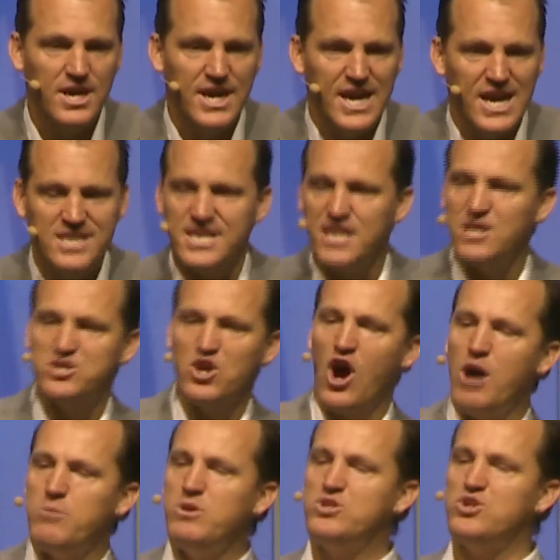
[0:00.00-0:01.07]
He said, the
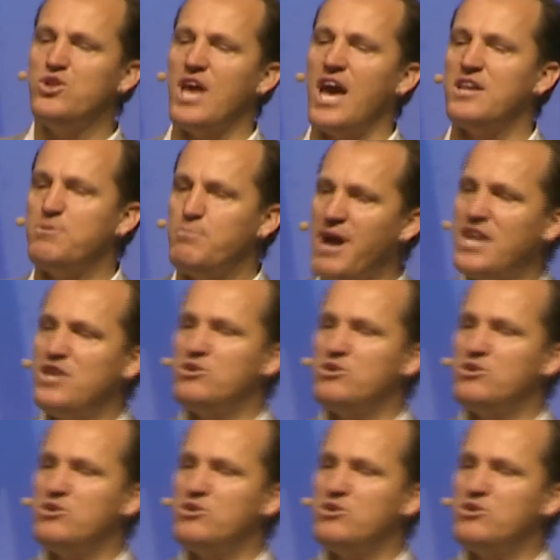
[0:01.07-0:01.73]
time you do that and money you'll